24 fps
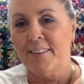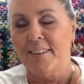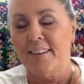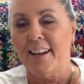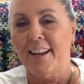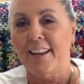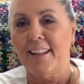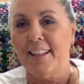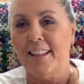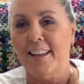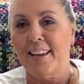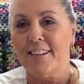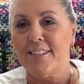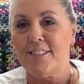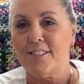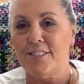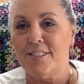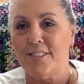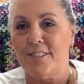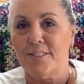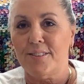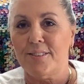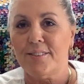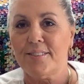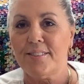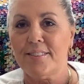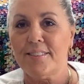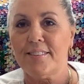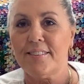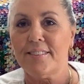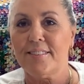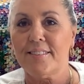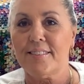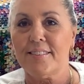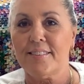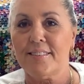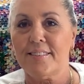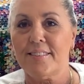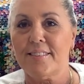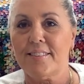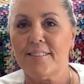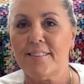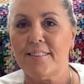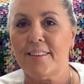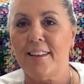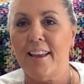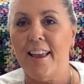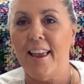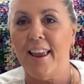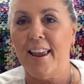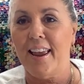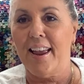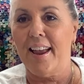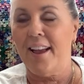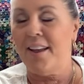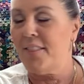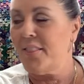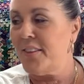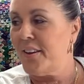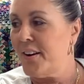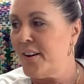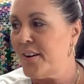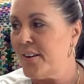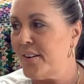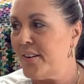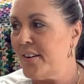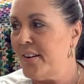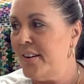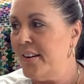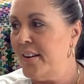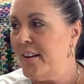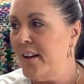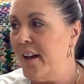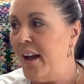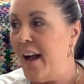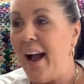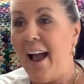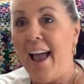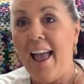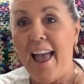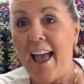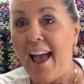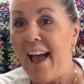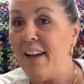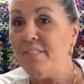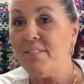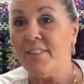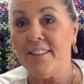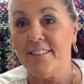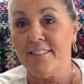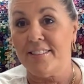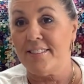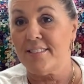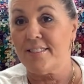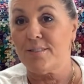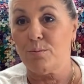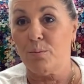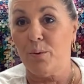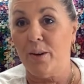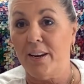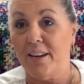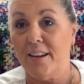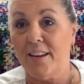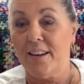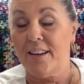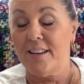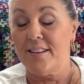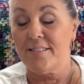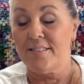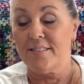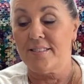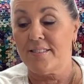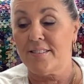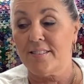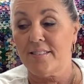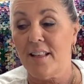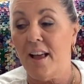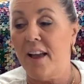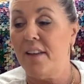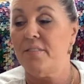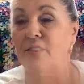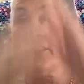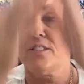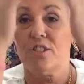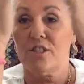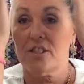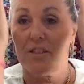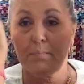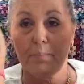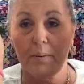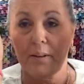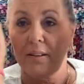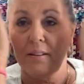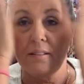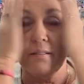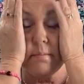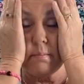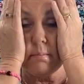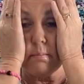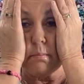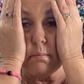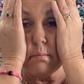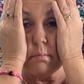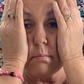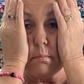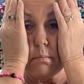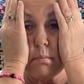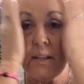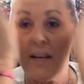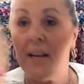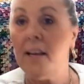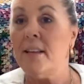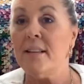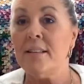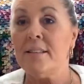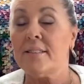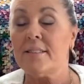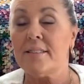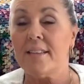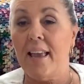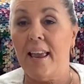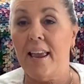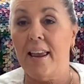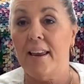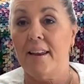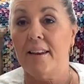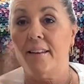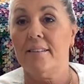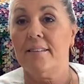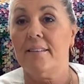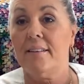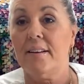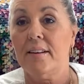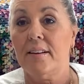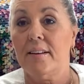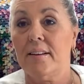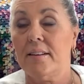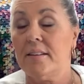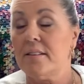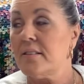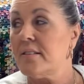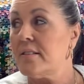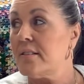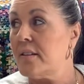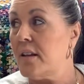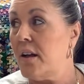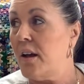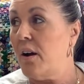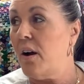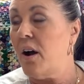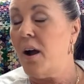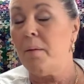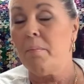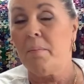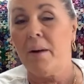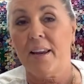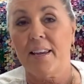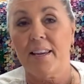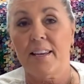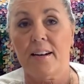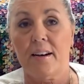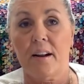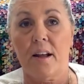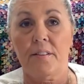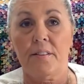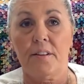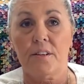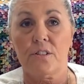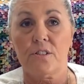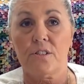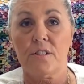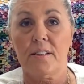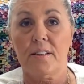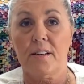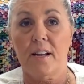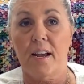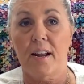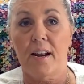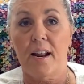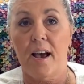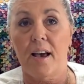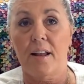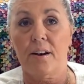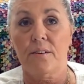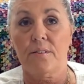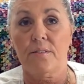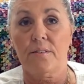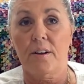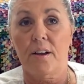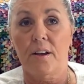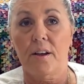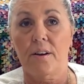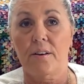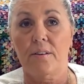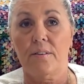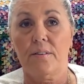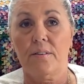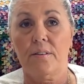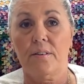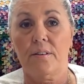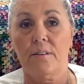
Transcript: I like to hang out there. I have it this week because life has just been insane. So I might get on there tonight. I don't know.